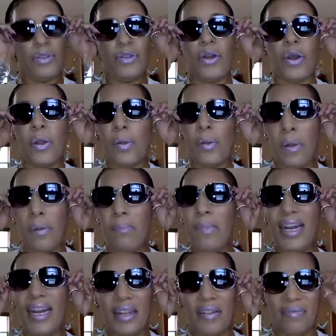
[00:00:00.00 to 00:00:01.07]
you know,
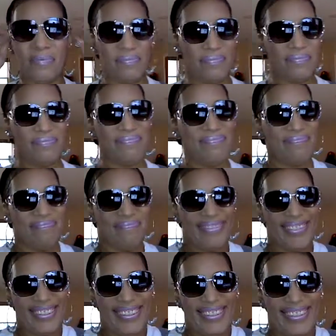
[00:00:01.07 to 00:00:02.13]
money.
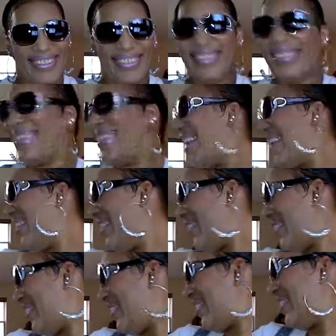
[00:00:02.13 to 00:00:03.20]
Don't I
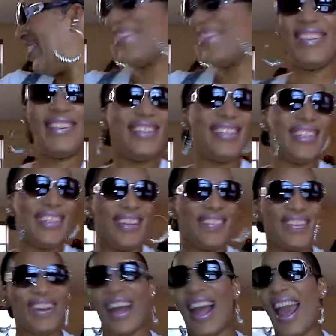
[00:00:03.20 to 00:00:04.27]
look? Woo,
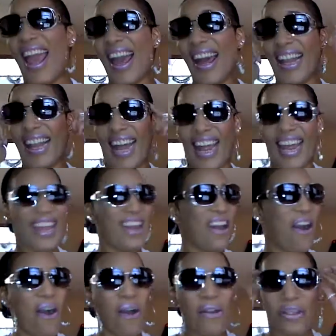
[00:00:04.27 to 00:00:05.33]
diva, LA
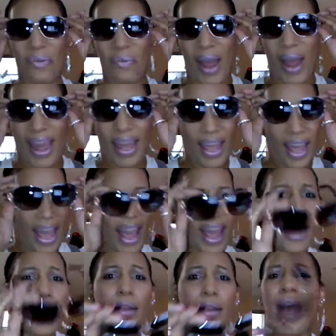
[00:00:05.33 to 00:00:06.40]
all the way.
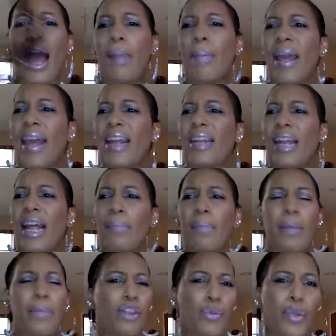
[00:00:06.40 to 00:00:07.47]
And I paid like
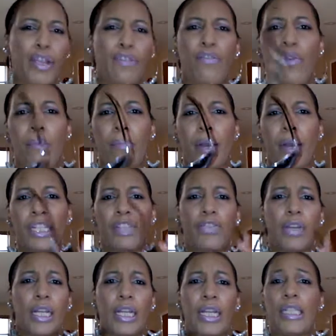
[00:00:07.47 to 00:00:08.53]
maybe three, four bucks
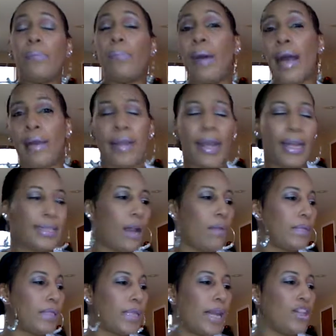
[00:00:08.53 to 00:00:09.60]
for these. But as
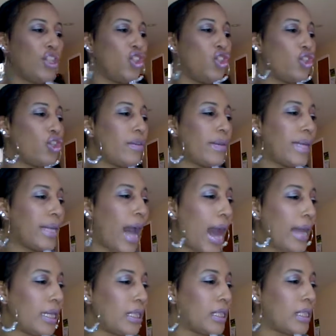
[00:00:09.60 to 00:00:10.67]
I was saying, the jury
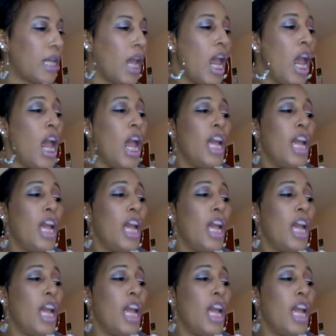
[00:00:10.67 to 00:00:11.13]
goddess,